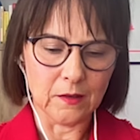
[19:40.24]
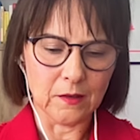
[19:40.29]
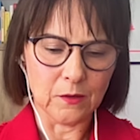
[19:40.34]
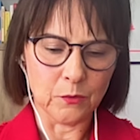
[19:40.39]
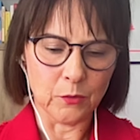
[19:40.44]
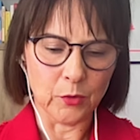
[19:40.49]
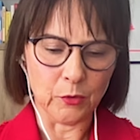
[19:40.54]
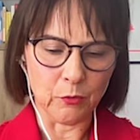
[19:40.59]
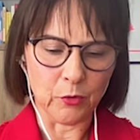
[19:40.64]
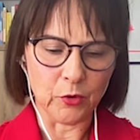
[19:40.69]

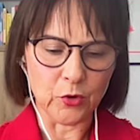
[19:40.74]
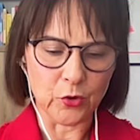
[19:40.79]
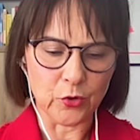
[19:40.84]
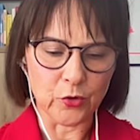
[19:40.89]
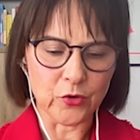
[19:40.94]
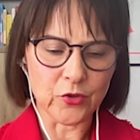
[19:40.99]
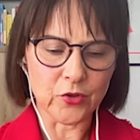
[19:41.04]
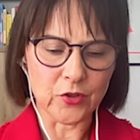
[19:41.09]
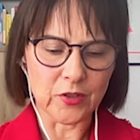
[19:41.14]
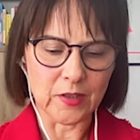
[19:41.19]
what you
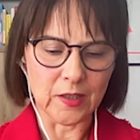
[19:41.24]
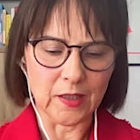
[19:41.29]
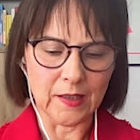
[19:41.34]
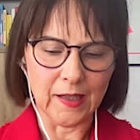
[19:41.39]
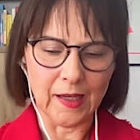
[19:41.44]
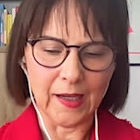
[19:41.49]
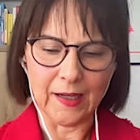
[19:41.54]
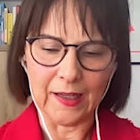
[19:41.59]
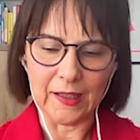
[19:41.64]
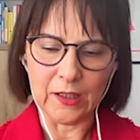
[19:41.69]
also said
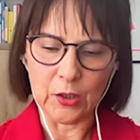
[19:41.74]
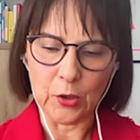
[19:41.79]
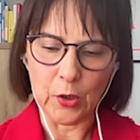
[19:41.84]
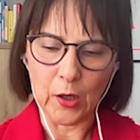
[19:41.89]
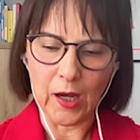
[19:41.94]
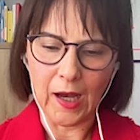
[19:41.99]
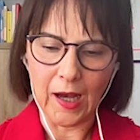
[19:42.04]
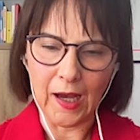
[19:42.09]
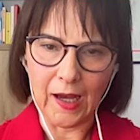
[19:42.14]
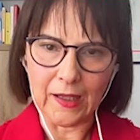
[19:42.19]
there, like,
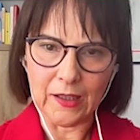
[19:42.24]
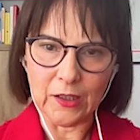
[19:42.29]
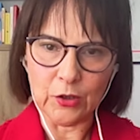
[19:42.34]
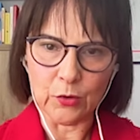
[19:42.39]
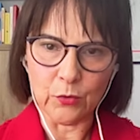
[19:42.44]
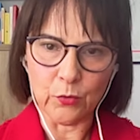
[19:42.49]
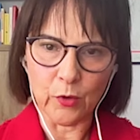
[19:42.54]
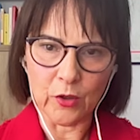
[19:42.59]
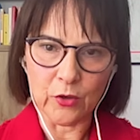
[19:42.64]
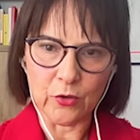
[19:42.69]

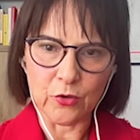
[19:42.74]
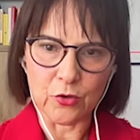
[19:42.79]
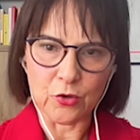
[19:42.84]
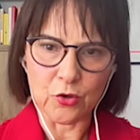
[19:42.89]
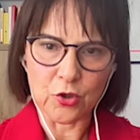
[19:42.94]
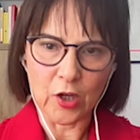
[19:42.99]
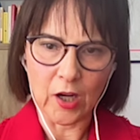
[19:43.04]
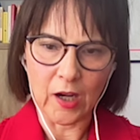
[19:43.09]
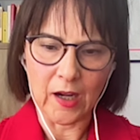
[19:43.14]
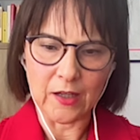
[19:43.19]
you want to
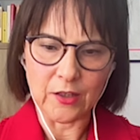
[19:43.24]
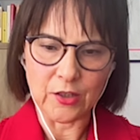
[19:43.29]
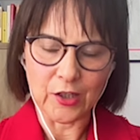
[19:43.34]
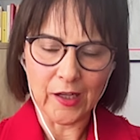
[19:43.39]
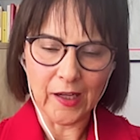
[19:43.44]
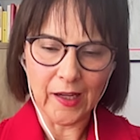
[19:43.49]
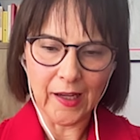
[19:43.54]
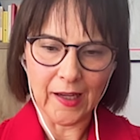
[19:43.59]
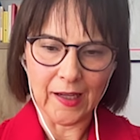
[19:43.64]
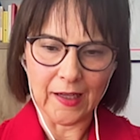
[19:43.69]
charge
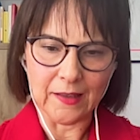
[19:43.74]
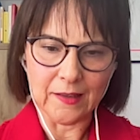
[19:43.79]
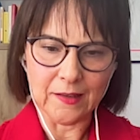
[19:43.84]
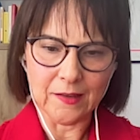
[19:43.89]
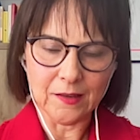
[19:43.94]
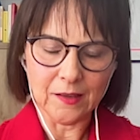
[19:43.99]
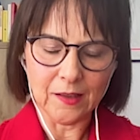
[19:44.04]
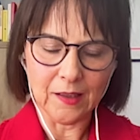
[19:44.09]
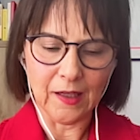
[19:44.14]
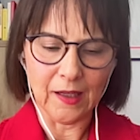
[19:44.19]
ahead,
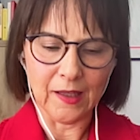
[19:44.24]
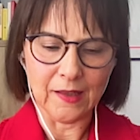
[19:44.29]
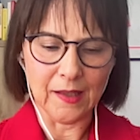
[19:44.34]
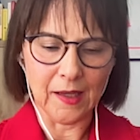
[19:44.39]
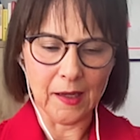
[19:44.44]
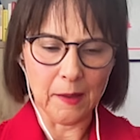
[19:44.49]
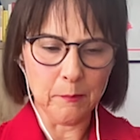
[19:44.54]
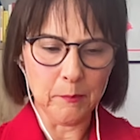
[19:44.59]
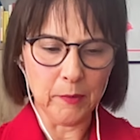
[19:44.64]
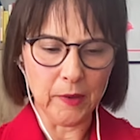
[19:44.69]
and
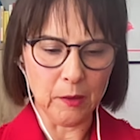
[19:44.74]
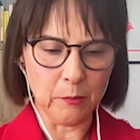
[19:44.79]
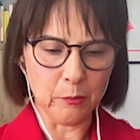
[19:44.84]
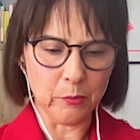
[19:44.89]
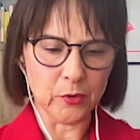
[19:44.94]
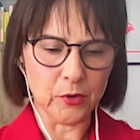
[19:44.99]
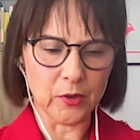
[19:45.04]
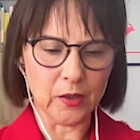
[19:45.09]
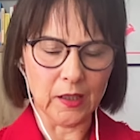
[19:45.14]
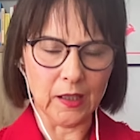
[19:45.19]
there are
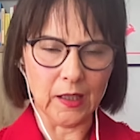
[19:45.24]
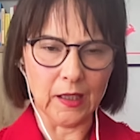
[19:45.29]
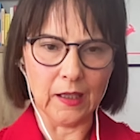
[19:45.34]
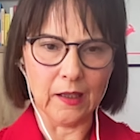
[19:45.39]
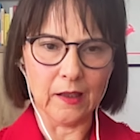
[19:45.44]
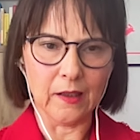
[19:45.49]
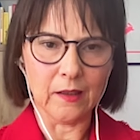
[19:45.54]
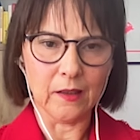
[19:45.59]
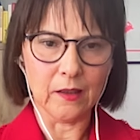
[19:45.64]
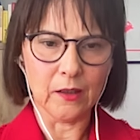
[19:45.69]
people
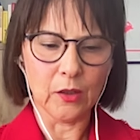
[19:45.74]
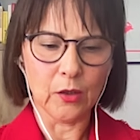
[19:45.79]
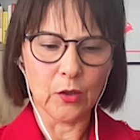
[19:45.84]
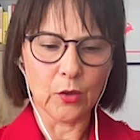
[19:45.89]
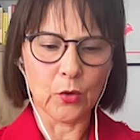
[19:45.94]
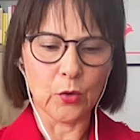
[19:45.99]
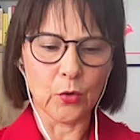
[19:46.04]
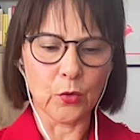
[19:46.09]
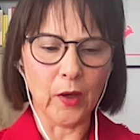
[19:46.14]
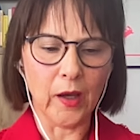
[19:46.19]
here
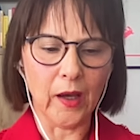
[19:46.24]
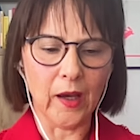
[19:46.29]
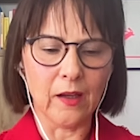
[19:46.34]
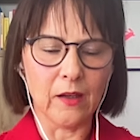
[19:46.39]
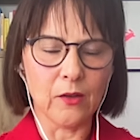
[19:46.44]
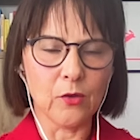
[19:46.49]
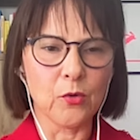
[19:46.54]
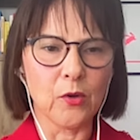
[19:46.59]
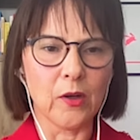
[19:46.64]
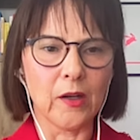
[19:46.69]

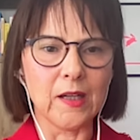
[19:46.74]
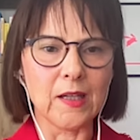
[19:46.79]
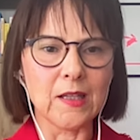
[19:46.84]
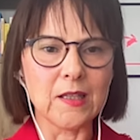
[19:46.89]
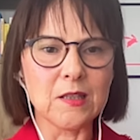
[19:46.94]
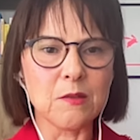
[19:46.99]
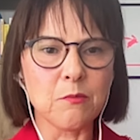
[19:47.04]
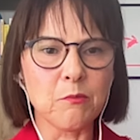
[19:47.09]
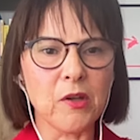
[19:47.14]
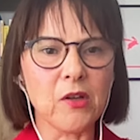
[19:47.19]
who are
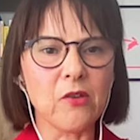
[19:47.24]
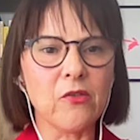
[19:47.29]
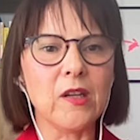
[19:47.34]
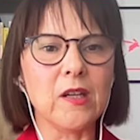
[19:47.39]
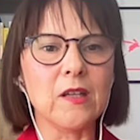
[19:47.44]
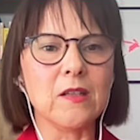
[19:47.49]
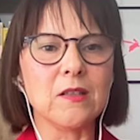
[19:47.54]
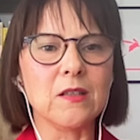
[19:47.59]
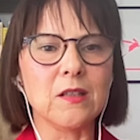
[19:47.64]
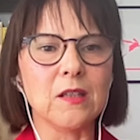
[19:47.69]

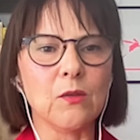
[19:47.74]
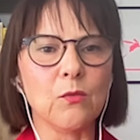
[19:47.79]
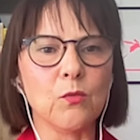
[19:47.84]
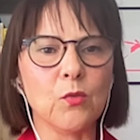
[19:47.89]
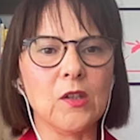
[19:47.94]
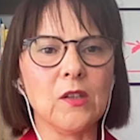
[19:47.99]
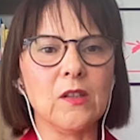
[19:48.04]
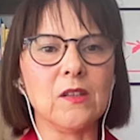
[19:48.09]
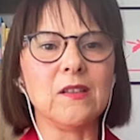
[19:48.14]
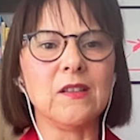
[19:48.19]
experiencing
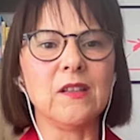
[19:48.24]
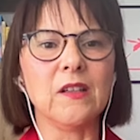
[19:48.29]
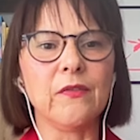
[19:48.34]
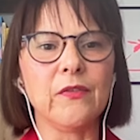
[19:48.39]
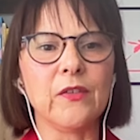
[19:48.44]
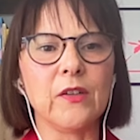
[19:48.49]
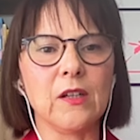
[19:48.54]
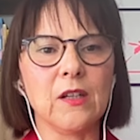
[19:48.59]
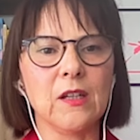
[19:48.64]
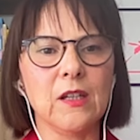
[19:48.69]
world
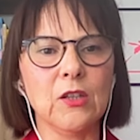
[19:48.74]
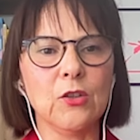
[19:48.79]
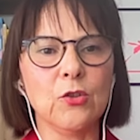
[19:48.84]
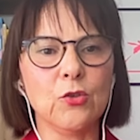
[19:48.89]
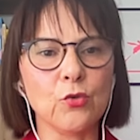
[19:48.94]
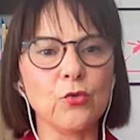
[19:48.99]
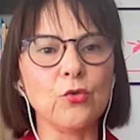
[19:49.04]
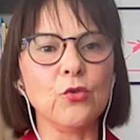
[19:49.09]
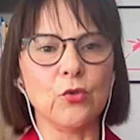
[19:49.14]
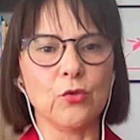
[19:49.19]
differently
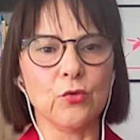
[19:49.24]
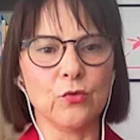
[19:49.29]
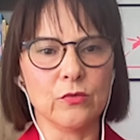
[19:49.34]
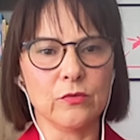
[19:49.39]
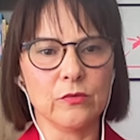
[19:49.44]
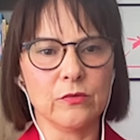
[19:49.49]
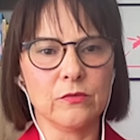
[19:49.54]
to you.